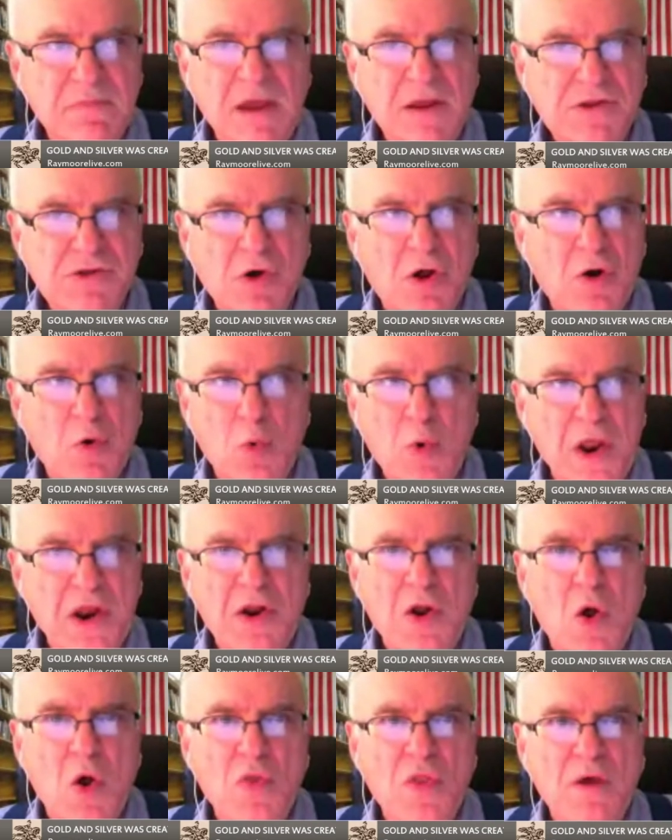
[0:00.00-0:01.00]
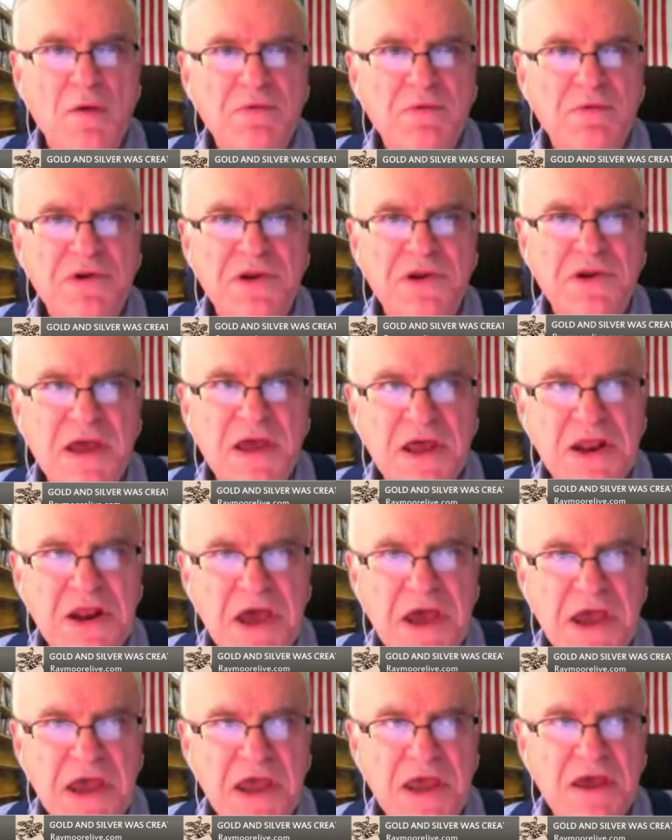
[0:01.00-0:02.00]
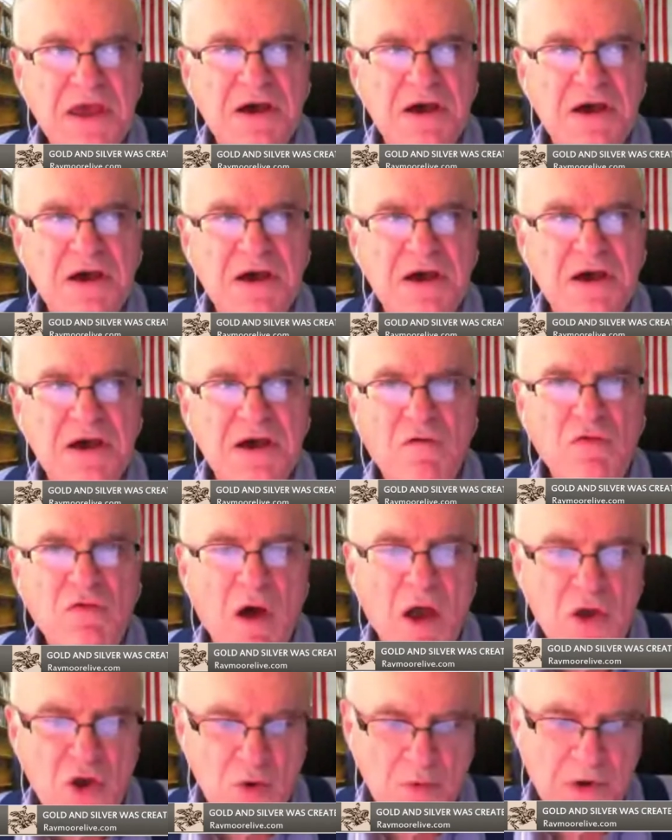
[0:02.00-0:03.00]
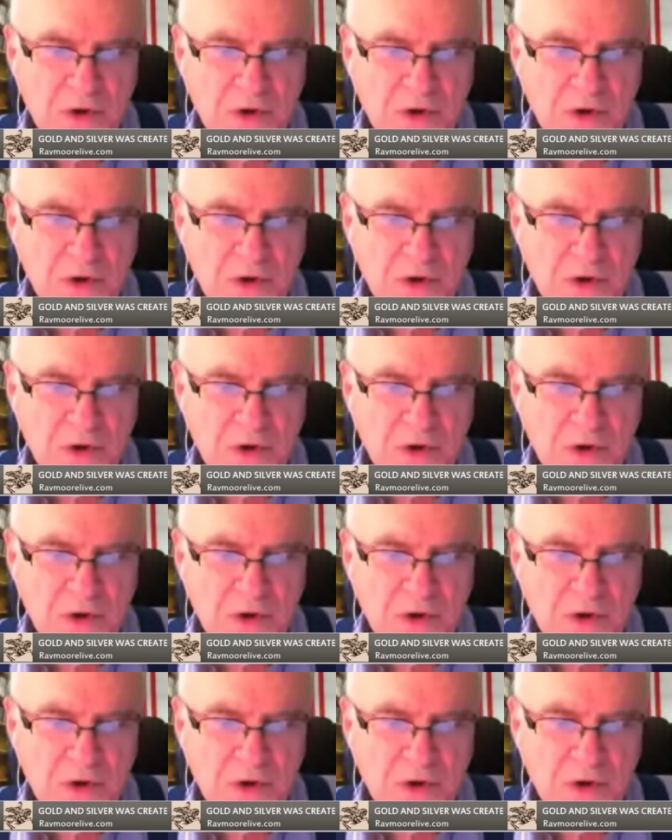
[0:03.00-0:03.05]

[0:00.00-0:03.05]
sort of written on the DNA of the human